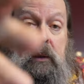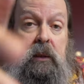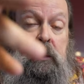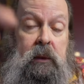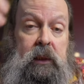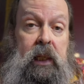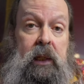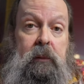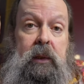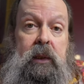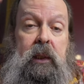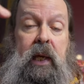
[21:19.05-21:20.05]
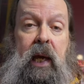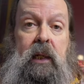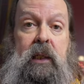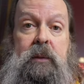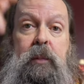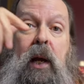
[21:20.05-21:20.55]
you'll see with the
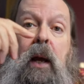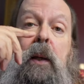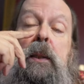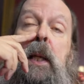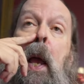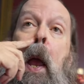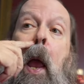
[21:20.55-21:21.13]
Catalyst Browse,